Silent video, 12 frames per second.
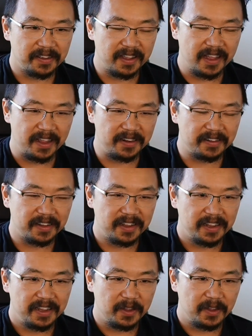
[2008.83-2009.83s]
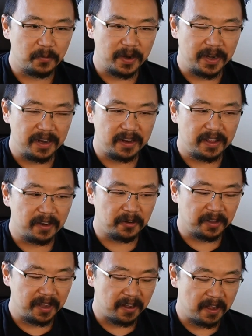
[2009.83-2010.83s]
And when
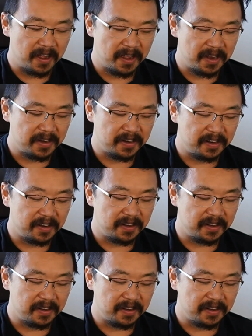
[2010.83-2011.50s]
early on